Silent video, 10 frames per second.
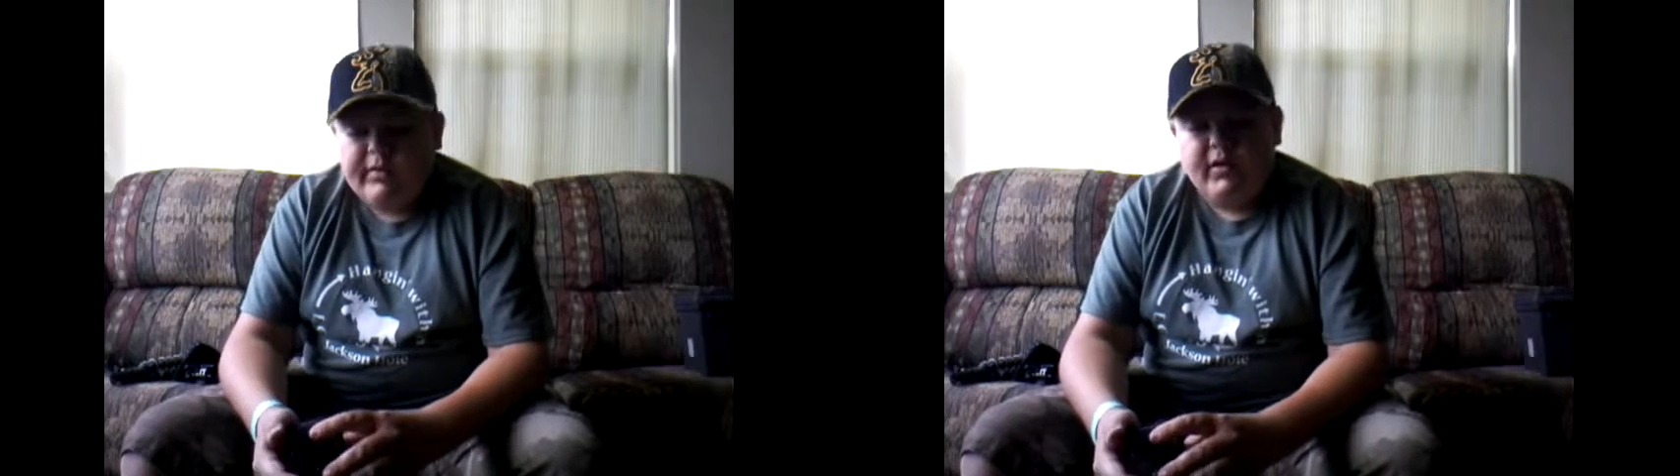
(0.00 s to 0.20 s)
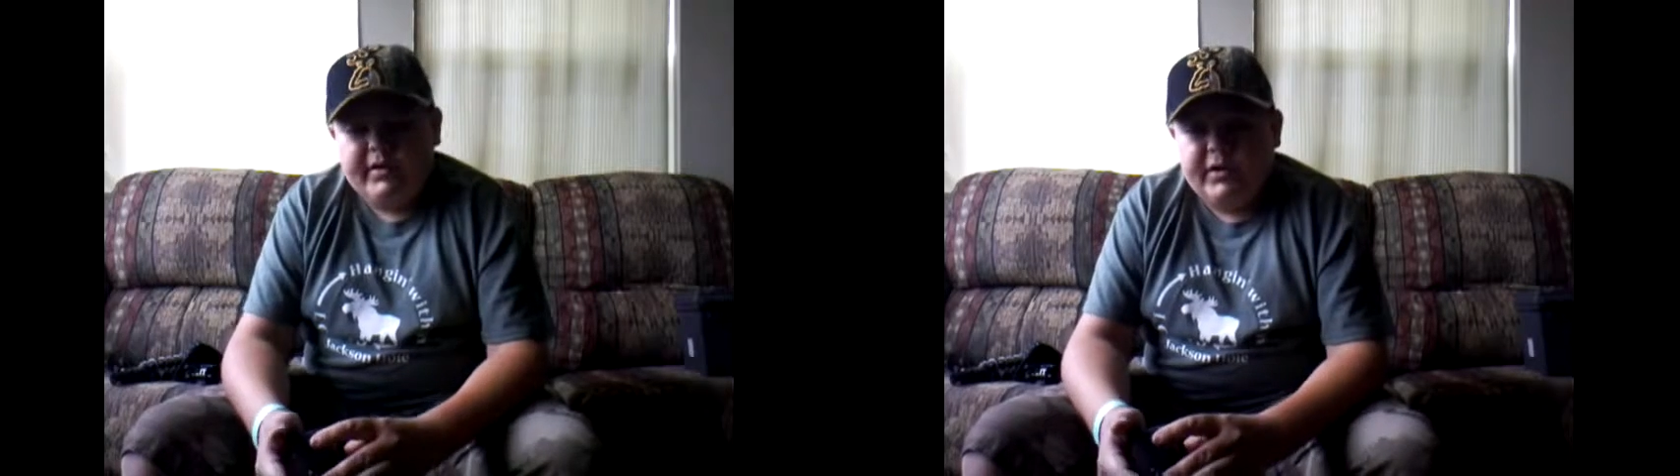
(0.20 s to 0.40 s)

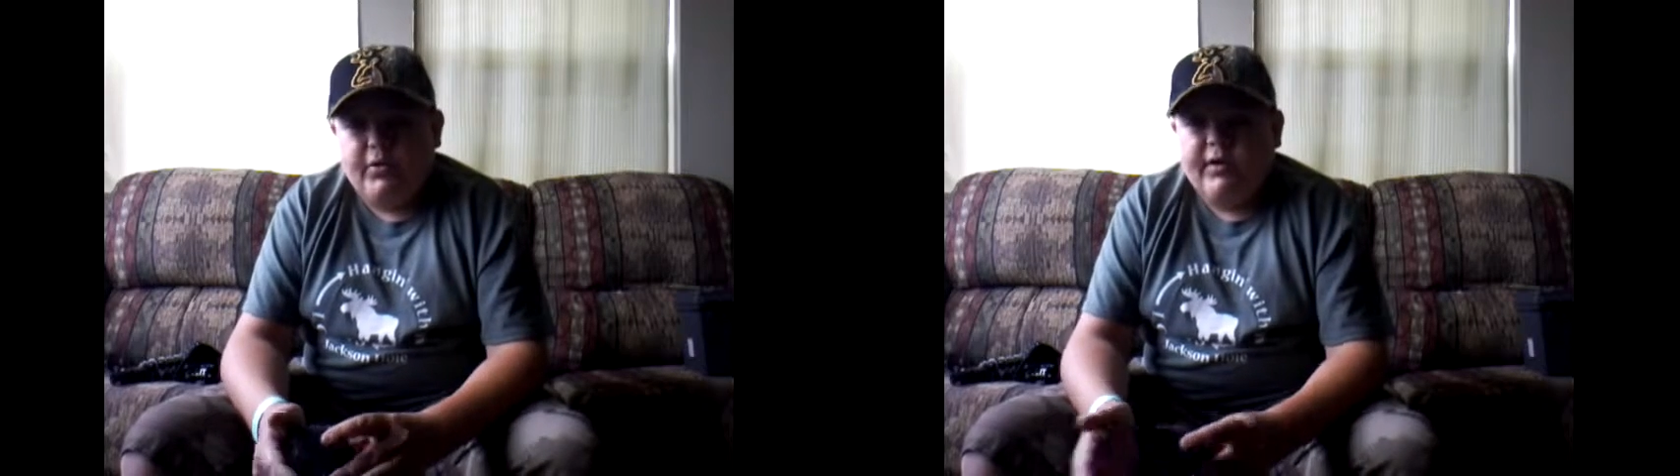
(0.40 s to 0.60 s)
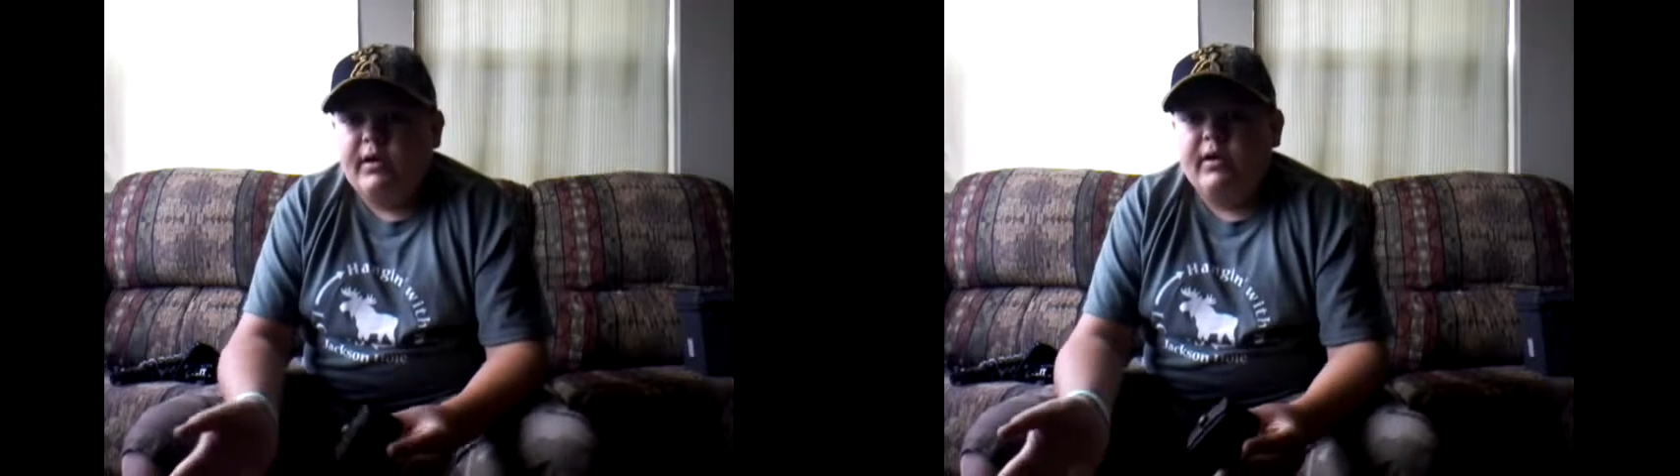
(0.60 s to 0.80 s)

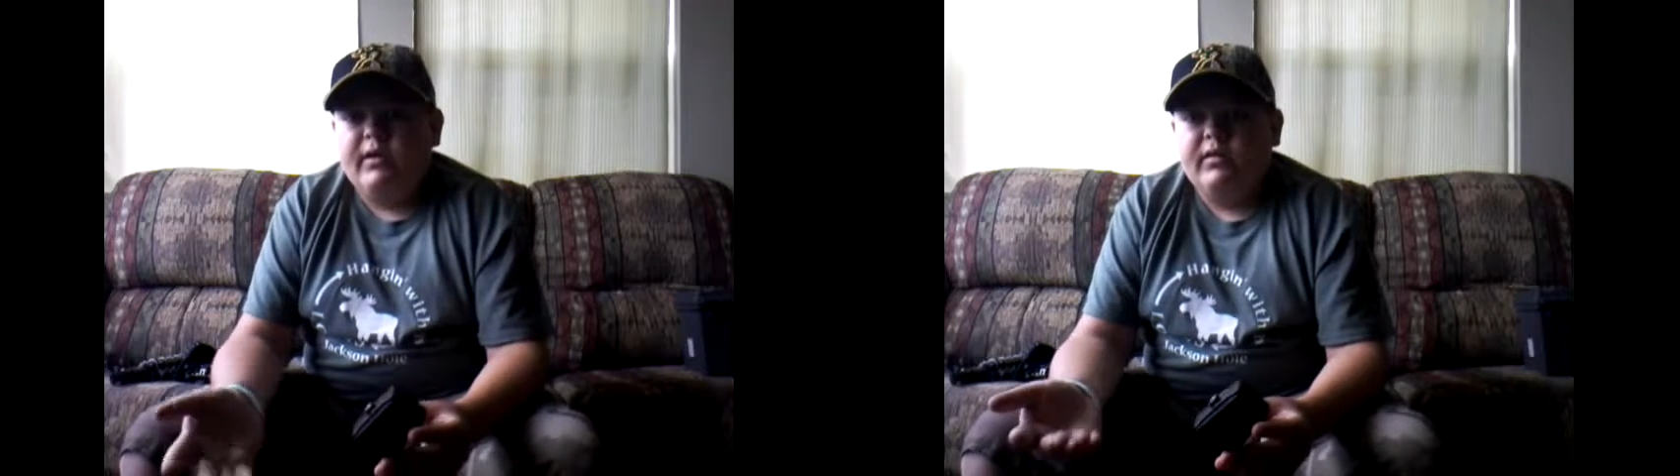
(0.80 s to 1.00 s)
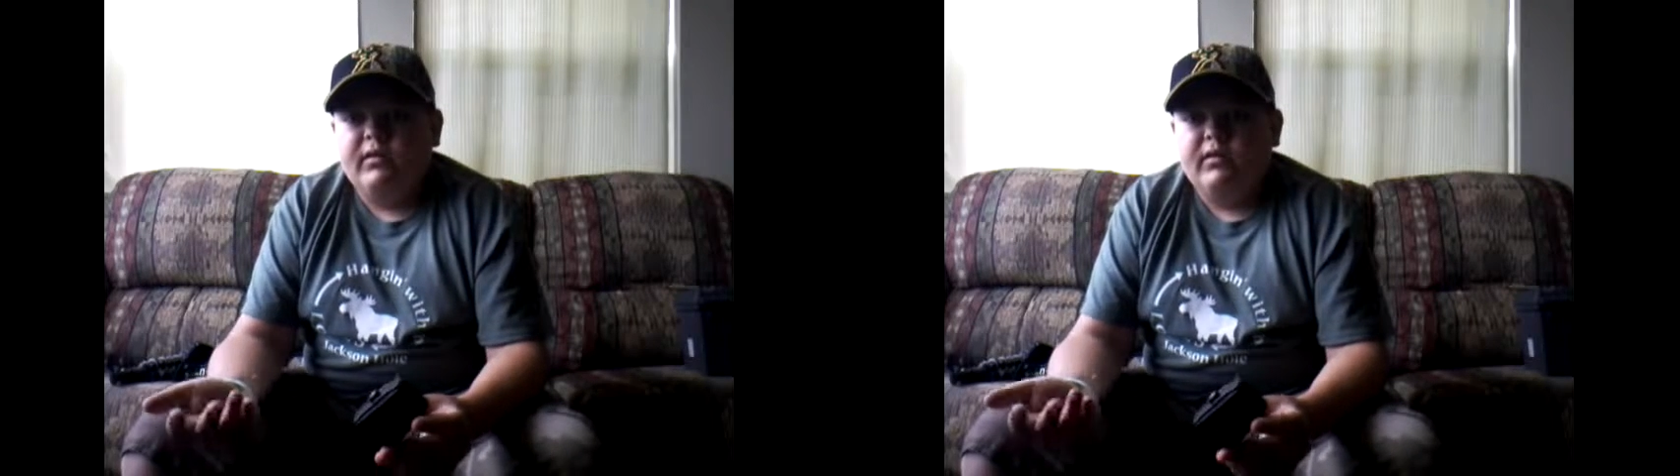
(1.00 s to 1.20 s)
audio and